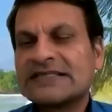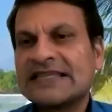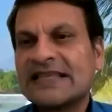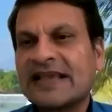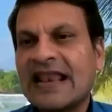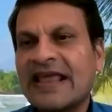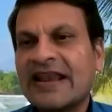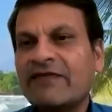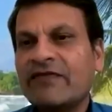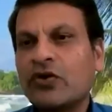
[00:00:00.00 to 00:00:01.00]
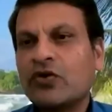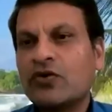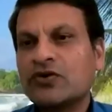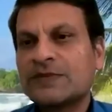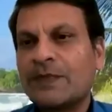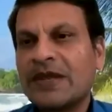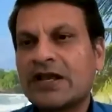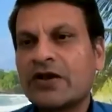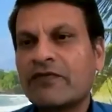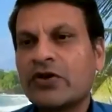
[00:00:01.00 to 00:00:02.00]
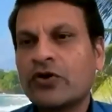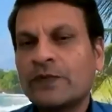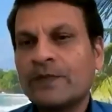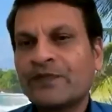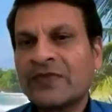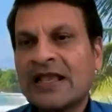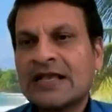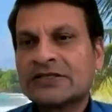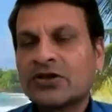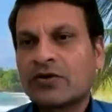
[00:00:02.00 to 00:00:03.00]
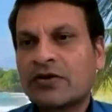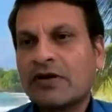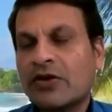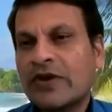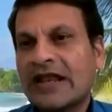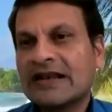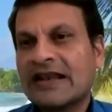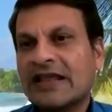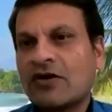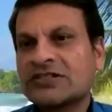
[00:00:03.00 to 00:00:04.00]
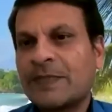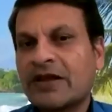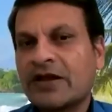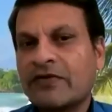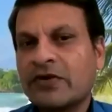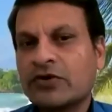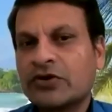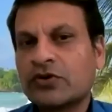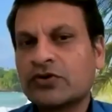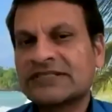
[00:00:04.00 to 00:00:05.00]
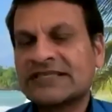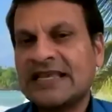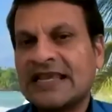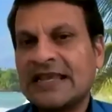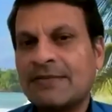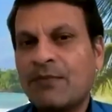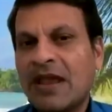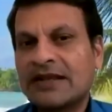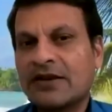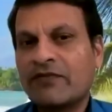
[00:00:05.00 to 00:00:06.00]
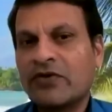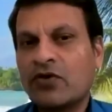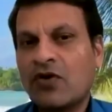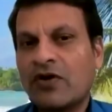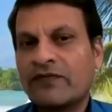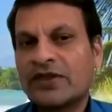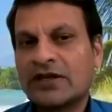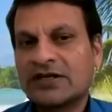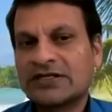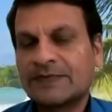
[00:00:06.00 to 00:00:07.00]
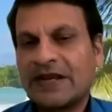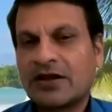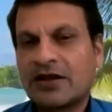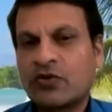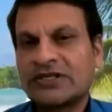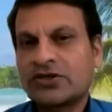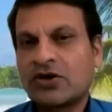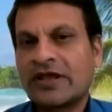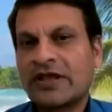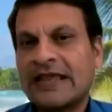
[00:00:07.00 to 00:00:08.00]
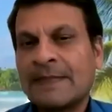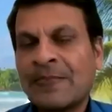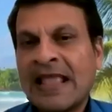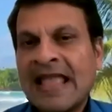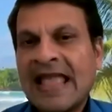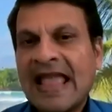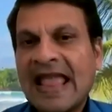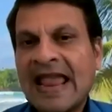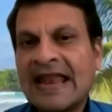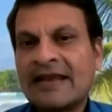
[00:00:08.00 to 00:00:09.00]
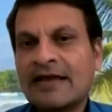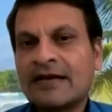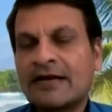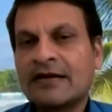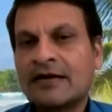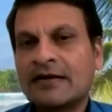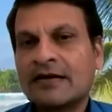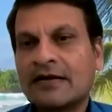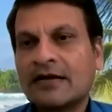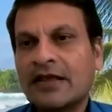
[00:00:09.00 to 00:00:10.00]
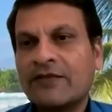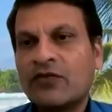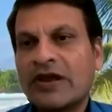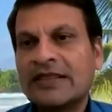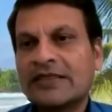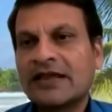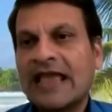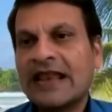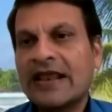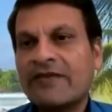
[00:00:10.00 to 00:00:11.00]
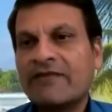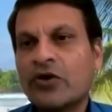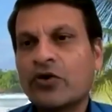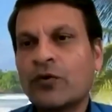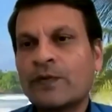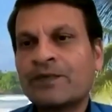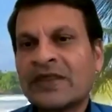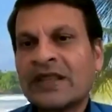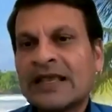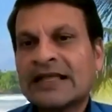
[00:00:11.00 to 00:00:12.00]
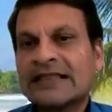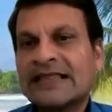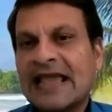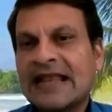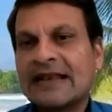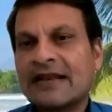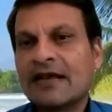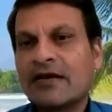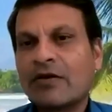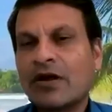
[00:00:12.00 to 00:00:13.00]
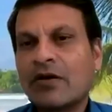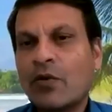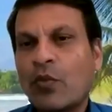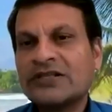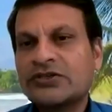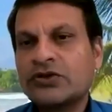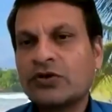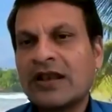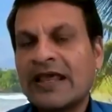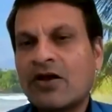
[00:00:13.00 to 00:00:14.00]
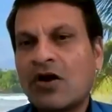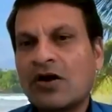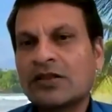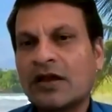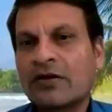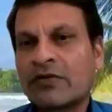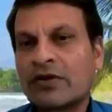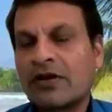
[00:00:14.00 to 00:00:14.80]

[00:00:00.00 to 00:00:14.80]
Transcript: see the gallery view, speaker view. So you can click on speaker view to see better view of the speaker who is talking. And if you are in the gallery view, then once you click on,